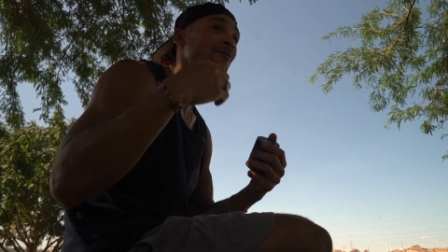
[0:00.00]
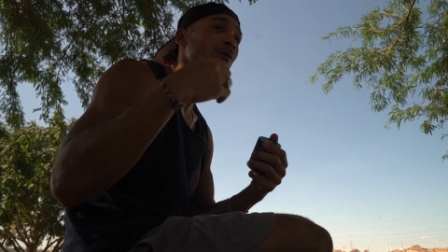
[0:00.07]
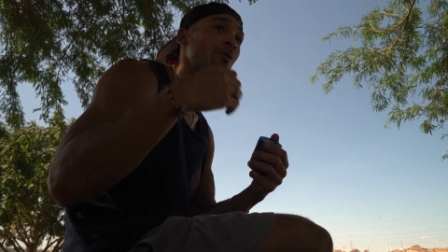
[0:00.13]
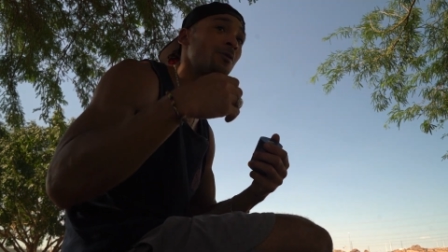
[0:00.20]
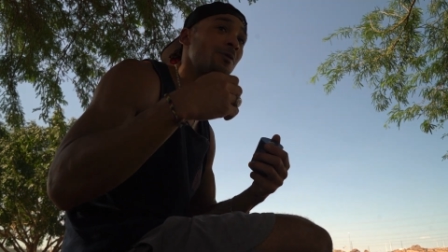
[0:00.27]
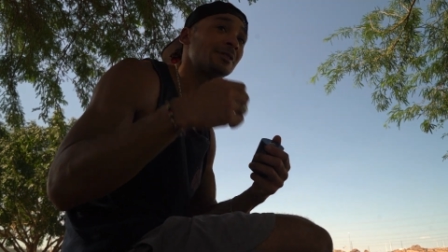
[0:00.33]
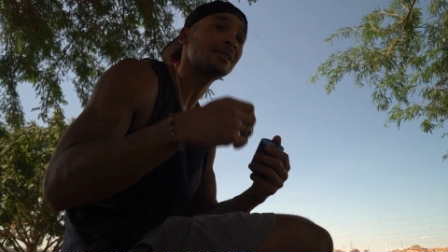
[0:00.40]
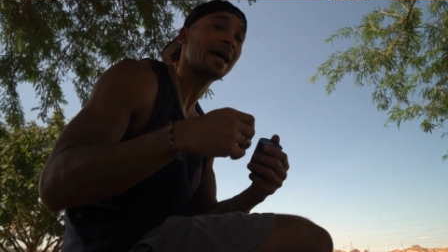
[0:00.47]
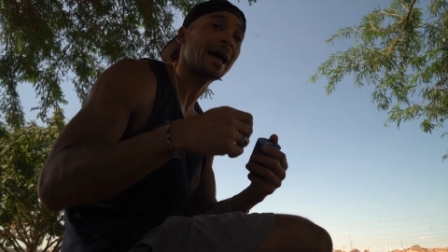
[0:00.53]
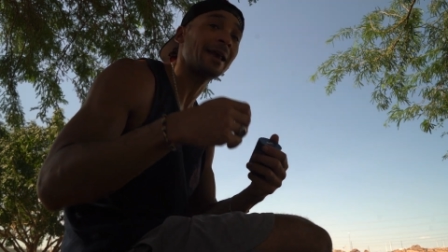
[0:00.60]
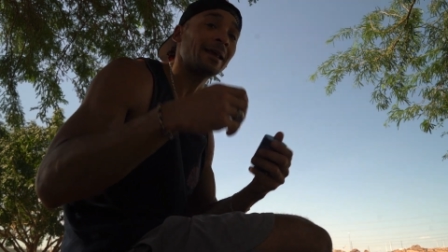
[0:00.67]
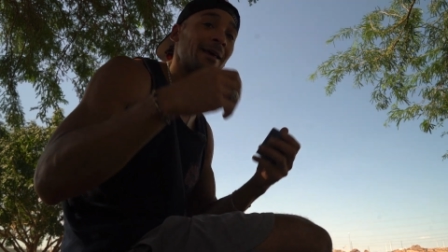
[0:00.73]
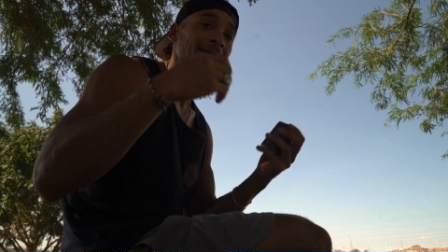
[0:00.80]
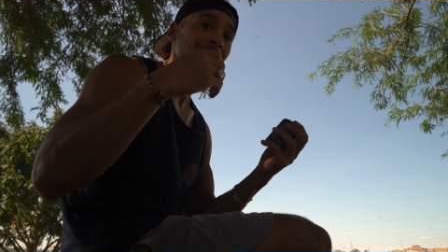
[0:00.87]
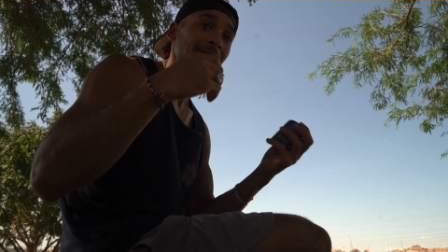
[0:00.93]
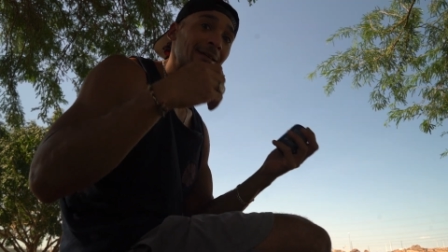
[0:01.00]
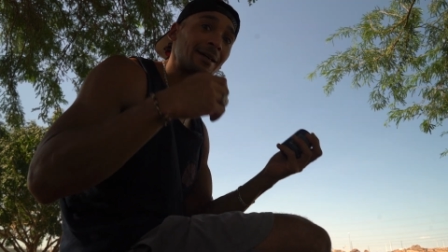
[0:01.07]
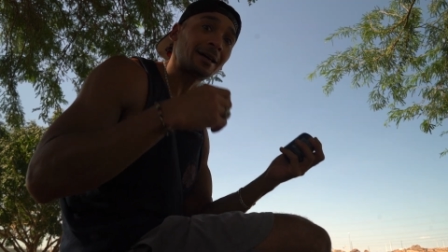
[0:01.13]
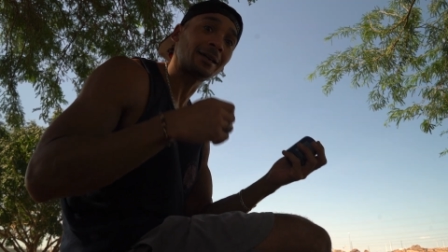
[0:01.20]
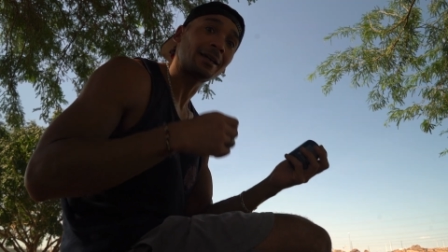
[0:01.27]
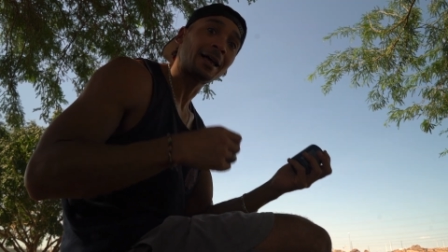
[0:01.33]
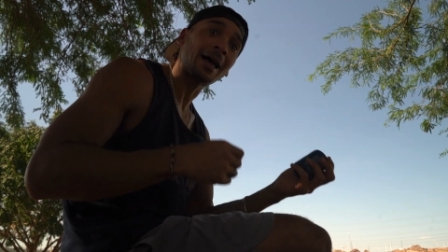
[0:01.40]
foods that
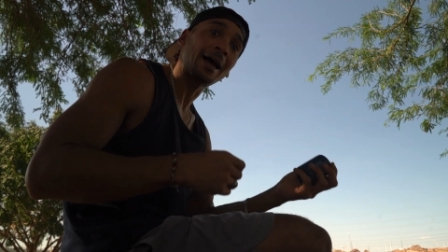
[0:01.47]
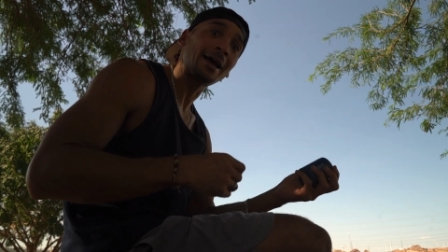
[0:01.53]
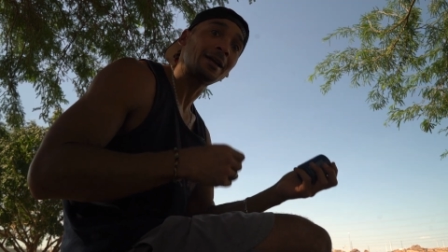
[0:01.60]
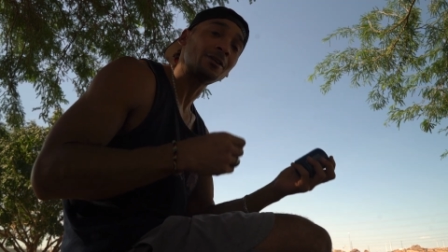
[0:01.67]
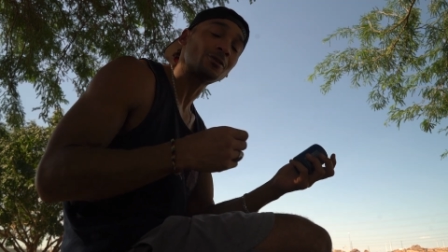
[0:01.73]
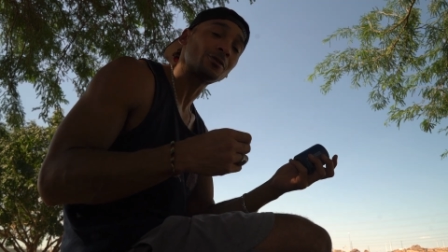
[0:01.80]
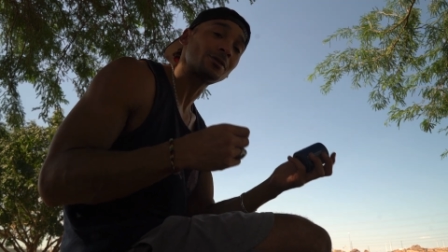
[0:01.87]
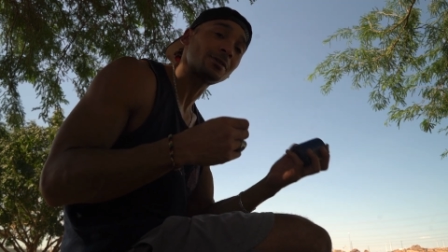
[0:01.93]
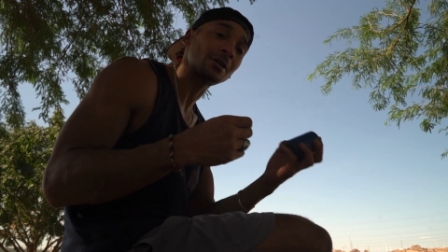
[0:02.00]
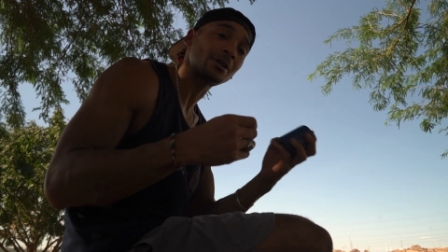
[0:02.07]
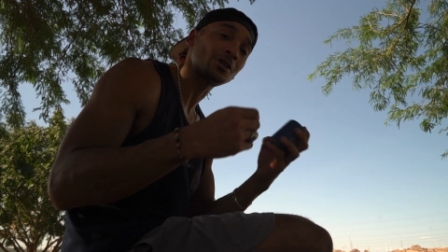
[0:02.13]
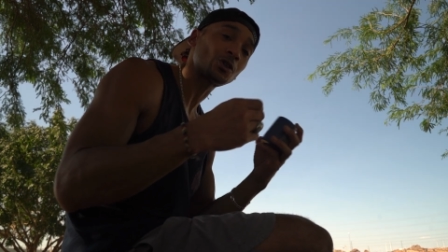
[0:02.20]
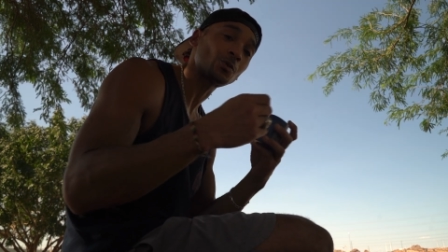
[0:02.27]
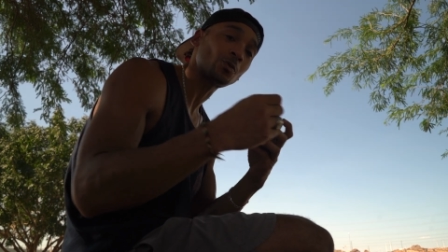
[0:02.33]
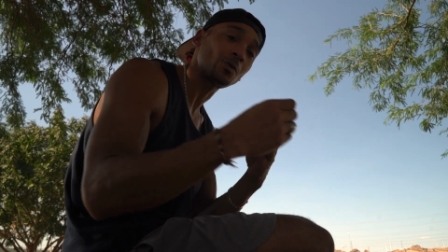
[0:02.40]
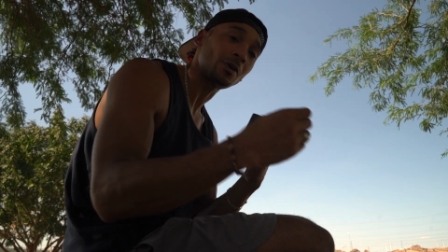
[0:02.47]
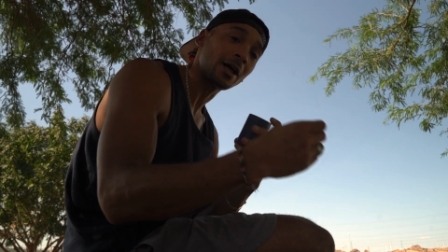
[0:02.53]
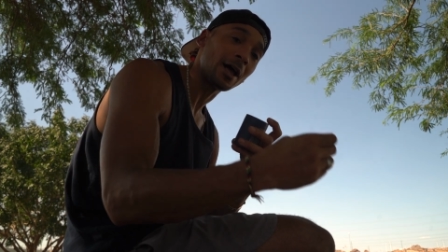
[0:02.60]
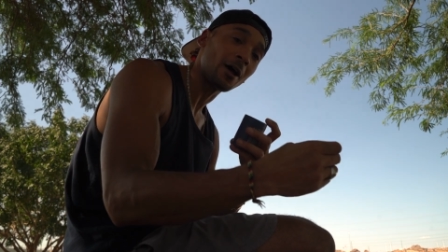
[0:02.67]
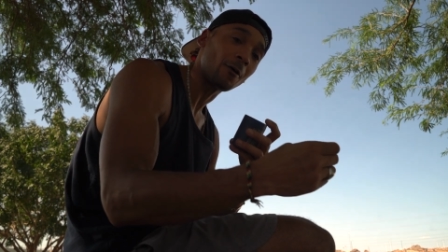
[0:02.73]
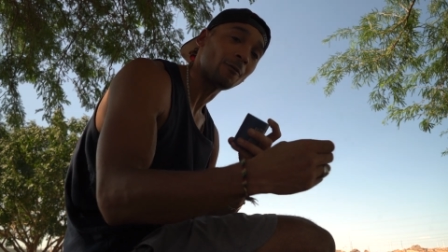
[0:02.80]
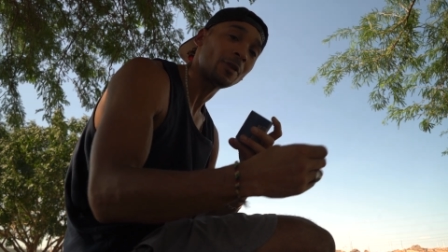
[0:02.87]
decline your sexual
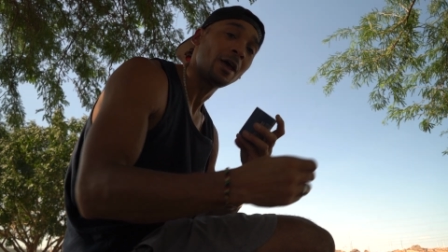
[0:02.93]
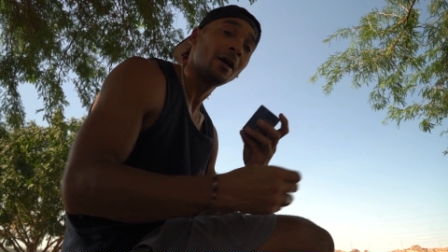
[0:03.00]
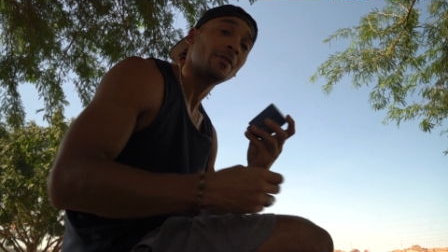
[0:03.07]
health.